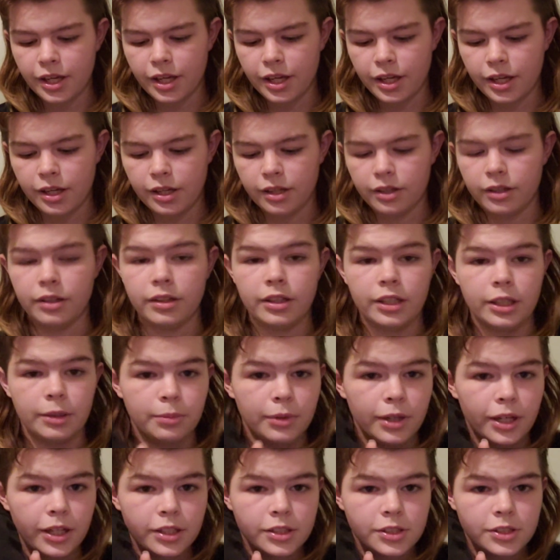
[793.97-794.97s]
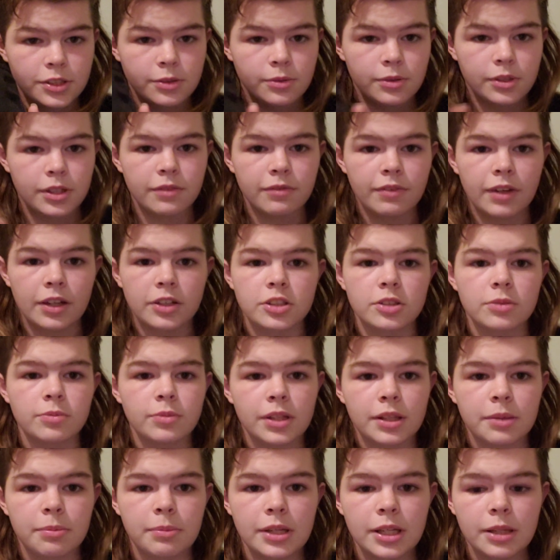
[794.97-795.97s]
a knee brace to a convention
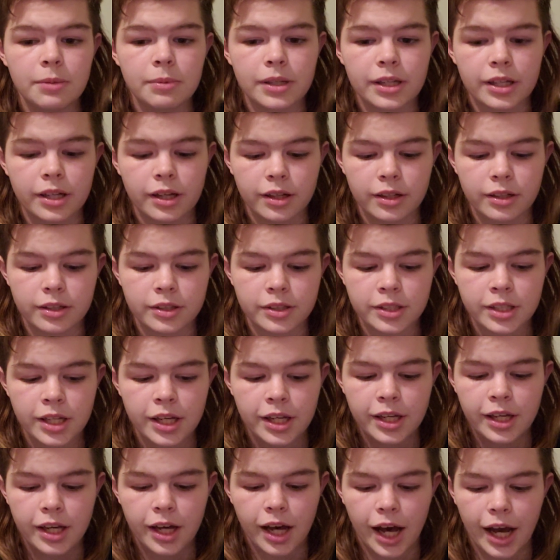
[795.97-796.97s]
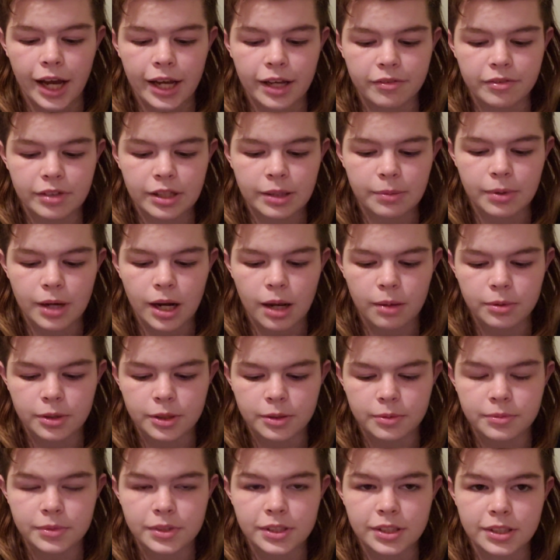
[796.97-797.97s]
with me because I have knee
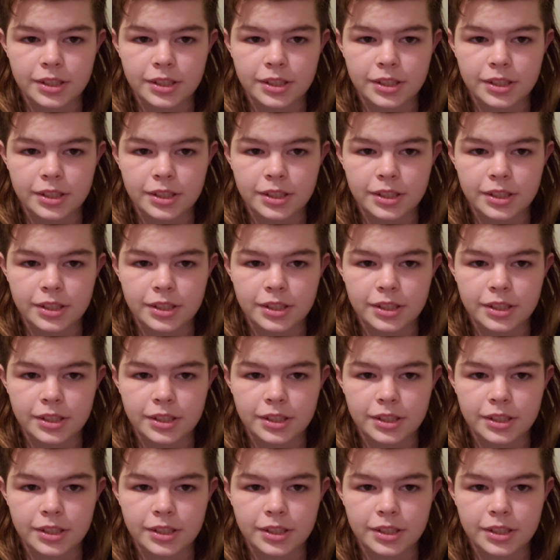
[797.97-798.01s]
problems.